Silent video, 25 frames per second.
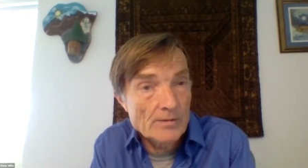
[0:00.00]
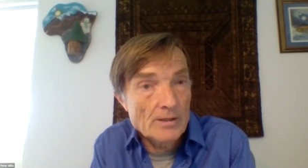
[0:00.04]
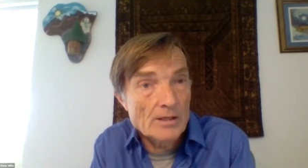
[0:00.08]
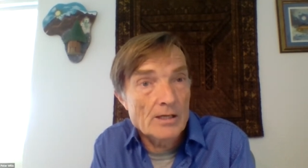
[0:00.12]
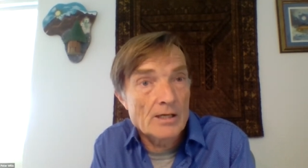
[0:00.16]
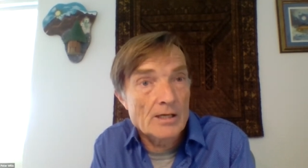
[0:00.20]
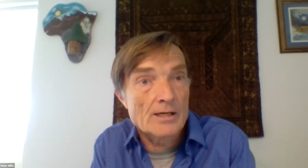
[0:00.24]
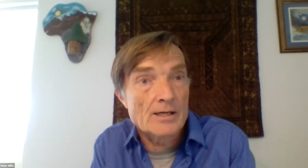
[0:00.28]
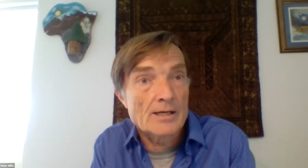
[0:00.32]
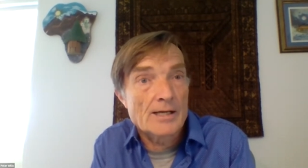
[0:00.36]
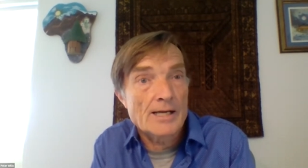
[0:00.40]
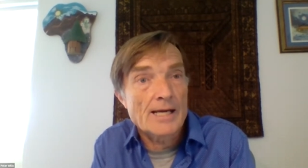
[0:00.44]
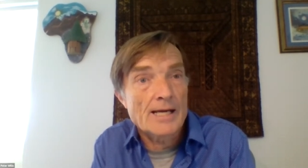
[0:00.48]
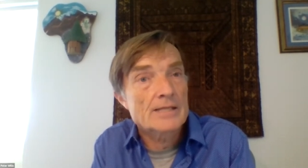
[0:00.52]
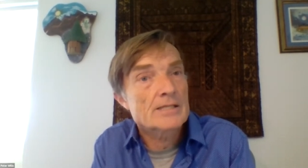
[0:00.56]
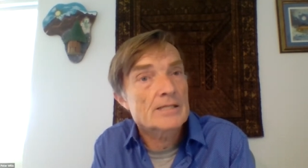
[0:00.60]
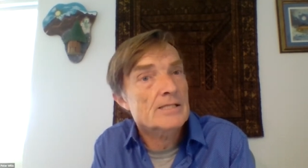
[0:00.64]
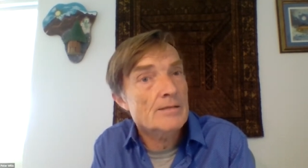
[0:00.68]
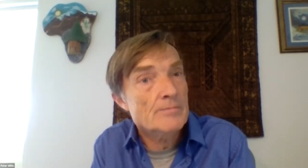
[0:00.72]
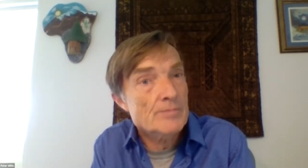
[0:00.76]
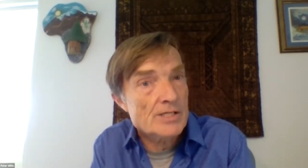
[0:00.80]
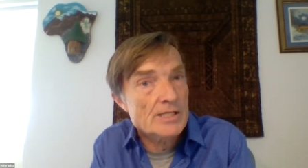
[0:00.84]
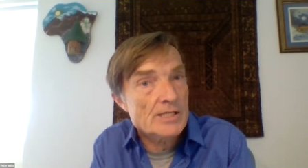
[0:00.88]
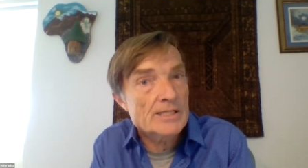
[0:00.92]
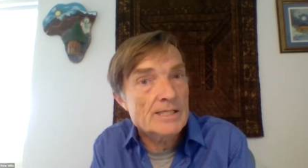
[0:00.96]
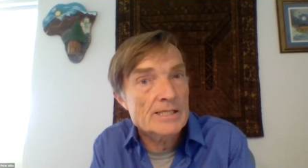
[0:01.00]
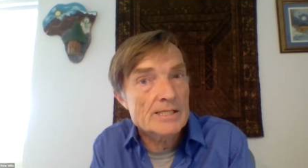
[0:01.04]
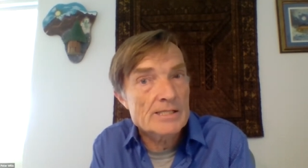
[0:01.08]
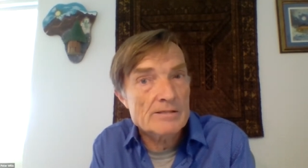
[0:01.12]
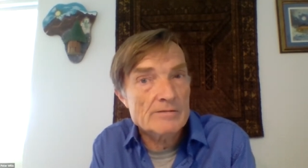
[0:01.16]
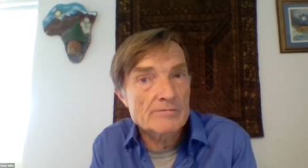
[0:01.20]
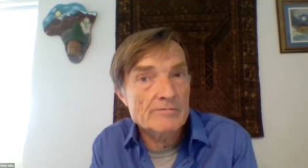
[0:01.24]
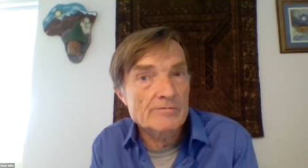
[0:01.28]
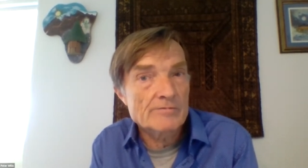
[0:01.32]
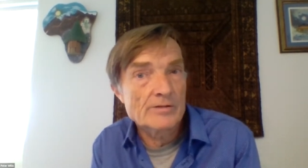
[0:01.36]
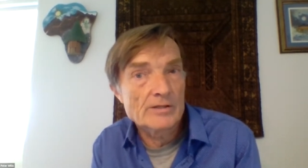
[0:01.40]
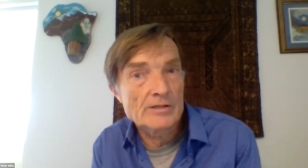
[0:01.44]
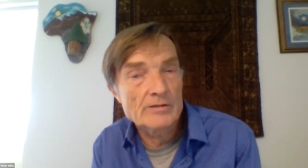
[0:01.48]
Uh, and some cities are,
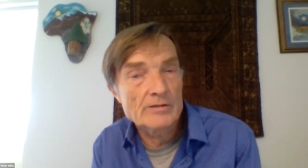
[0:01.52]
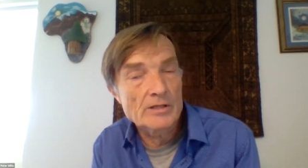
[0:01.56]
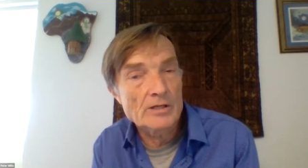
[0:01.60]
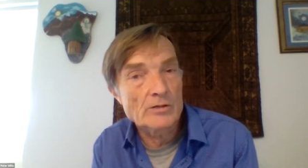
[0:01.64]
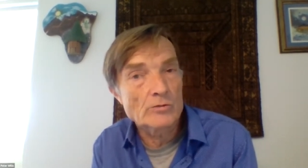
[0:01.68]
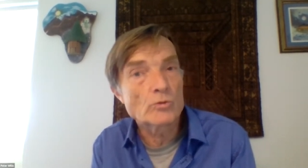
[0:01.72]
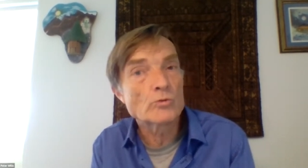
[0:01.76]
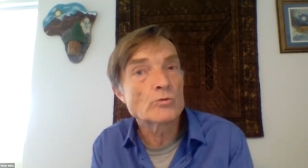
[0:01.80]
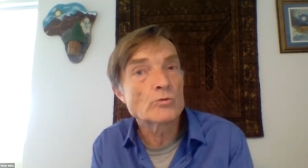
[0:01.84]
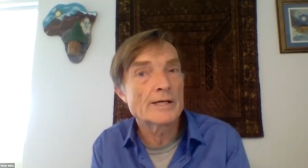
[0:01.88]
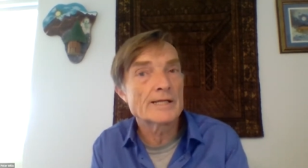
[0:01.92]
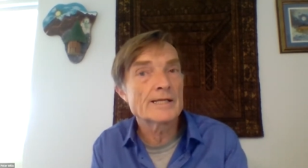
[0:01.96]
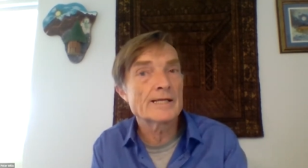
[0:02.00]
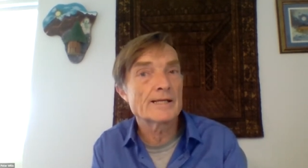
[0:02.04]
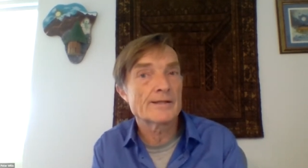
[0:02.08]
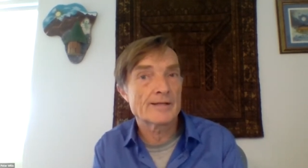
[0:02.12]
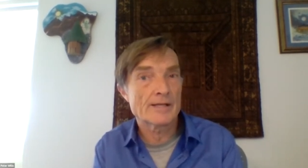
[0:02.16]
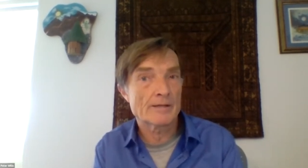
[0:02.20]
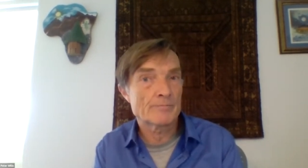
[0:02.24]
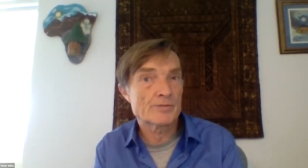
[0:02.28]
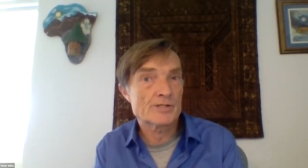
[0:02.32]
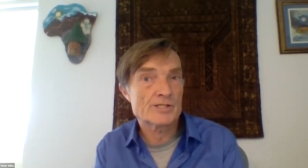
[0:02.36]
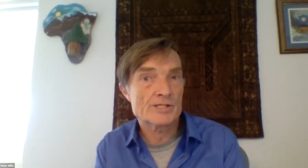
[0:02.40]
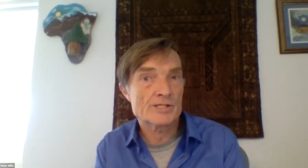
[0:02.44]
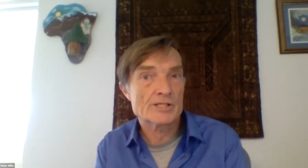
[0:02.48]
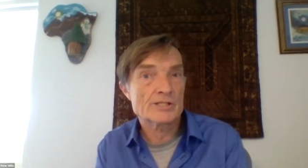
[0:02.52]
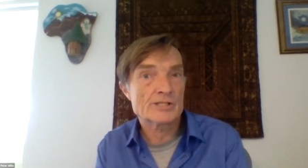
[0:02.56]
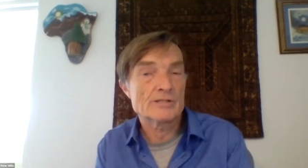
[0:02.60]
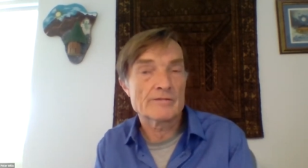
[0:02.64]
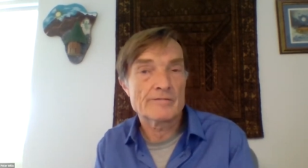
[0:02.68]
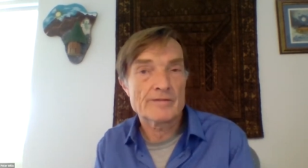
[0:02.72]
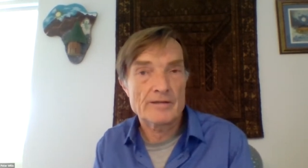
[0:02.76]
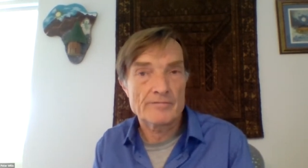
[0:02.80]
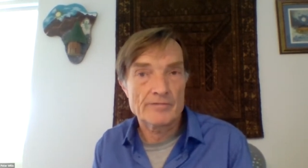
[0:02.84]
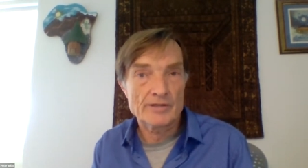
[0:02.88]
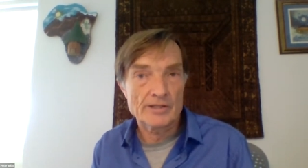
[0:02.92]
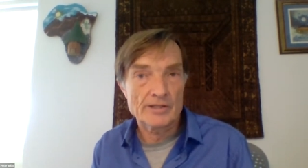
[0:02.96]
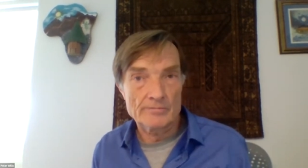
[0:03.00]
are already in that position of
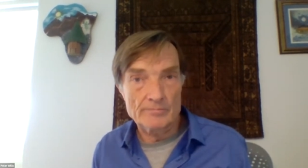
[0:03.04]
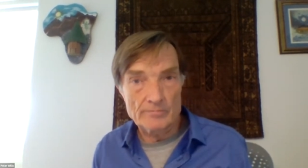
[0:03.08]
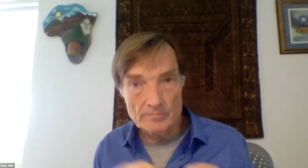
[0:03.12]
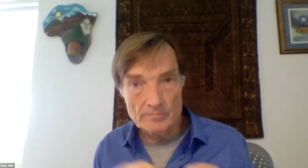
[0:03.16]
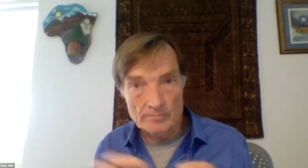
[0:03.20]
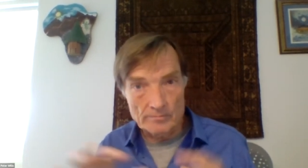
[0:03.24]
having